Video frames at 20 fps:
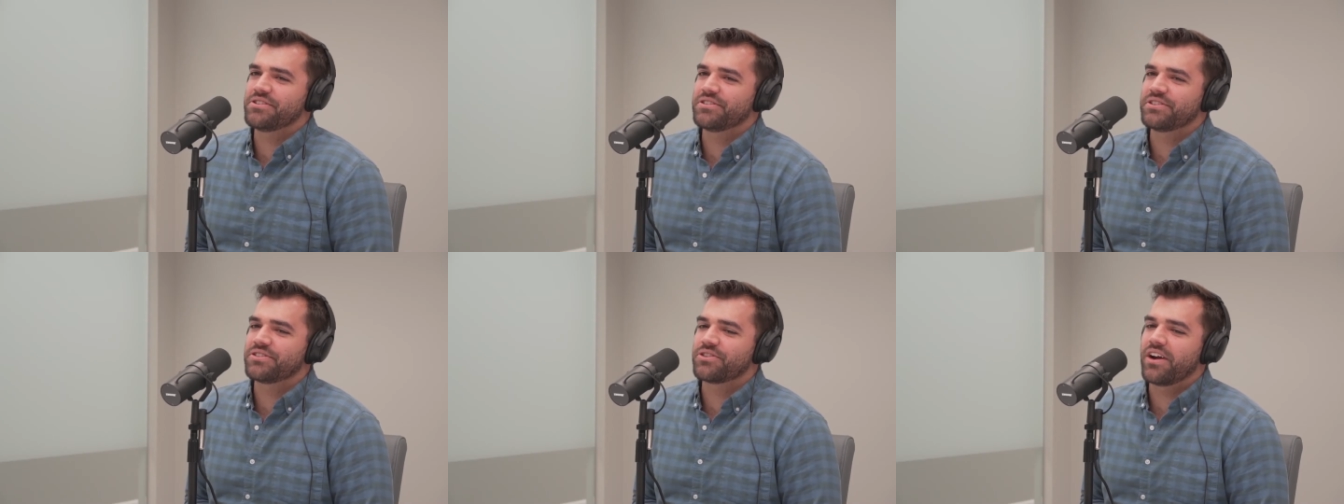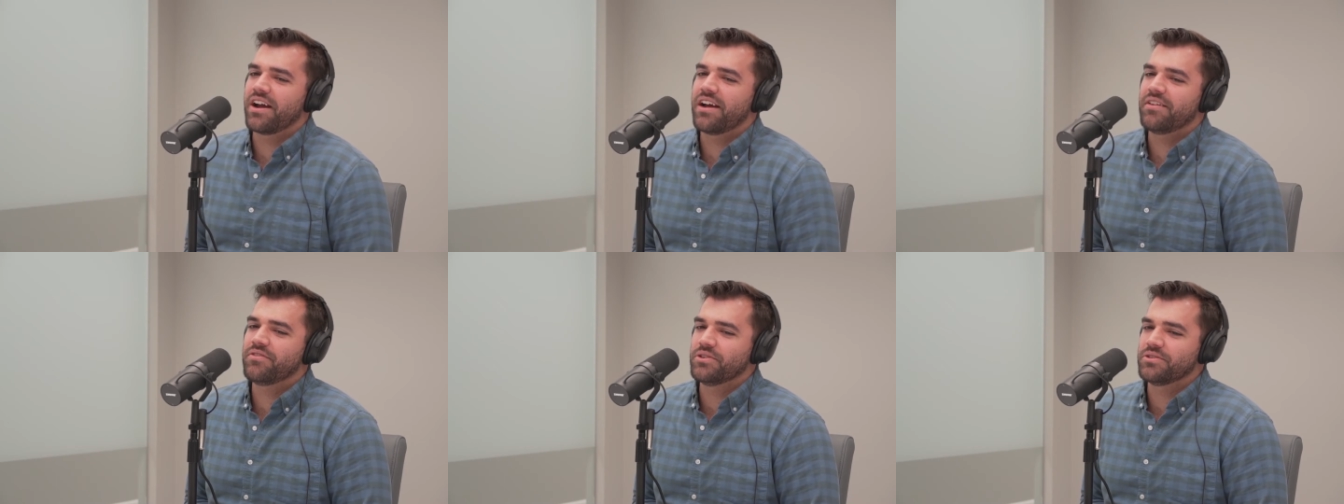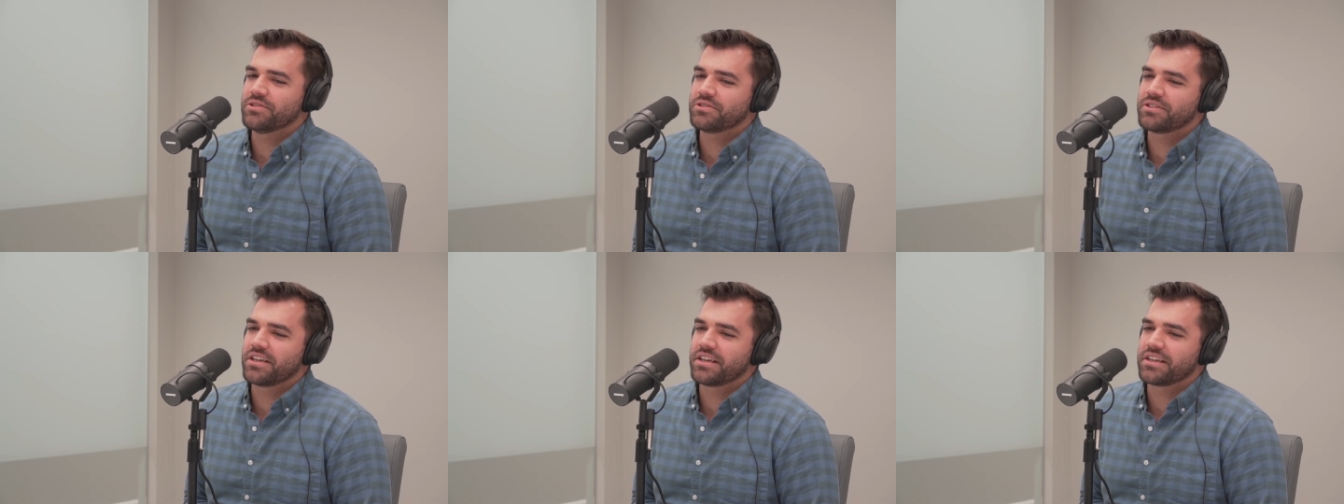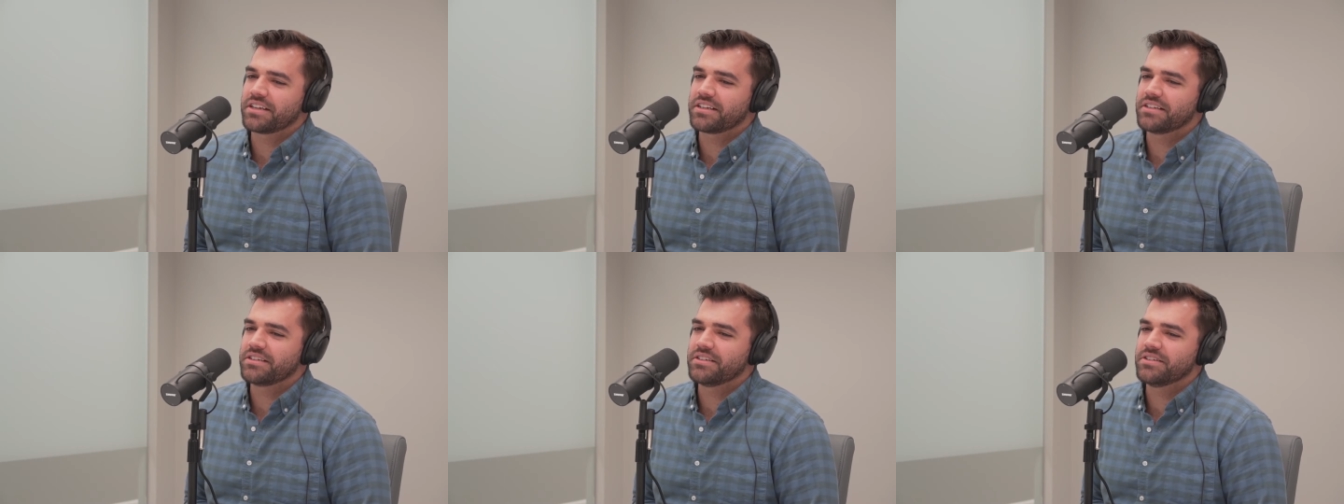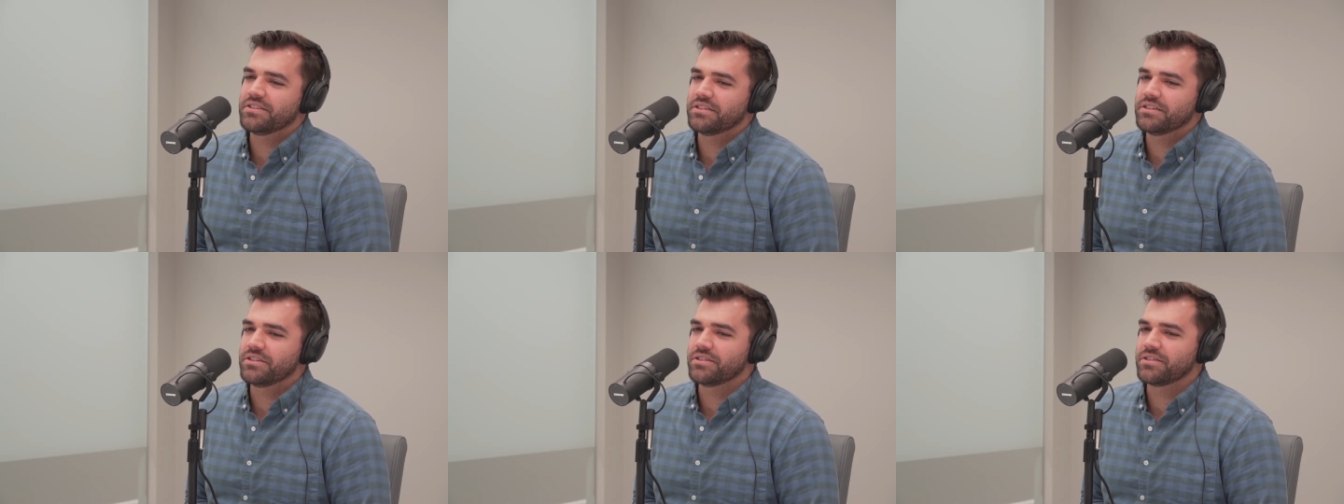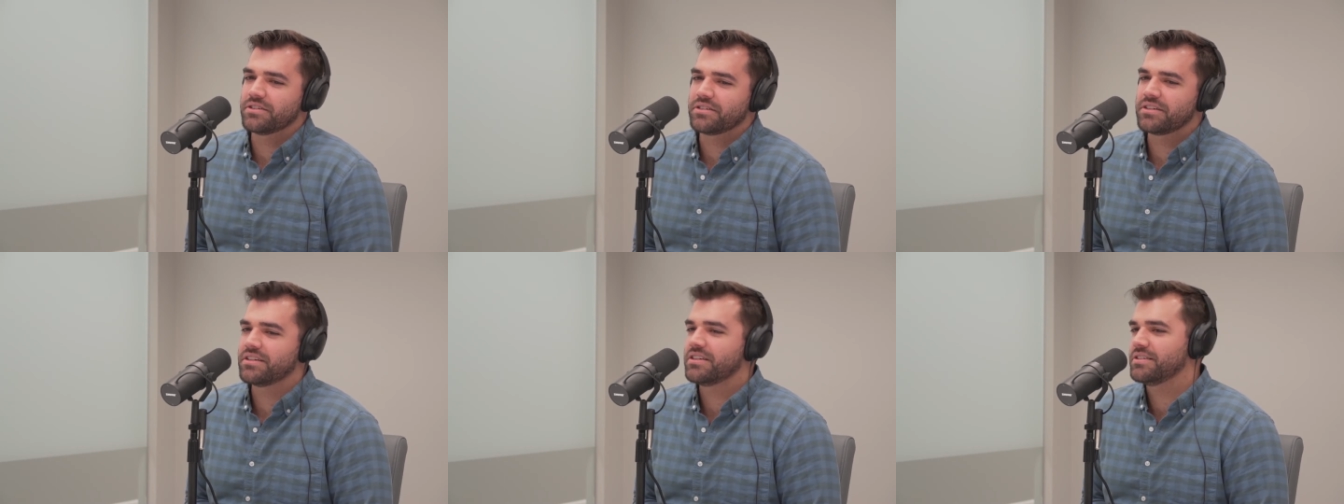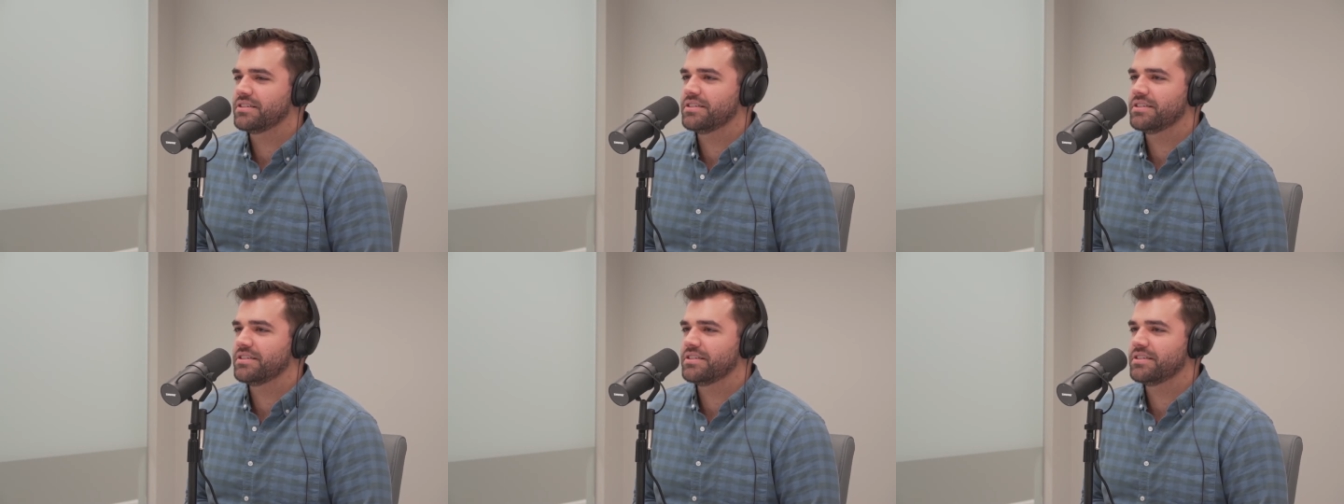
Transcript: you travel, it's like you're going to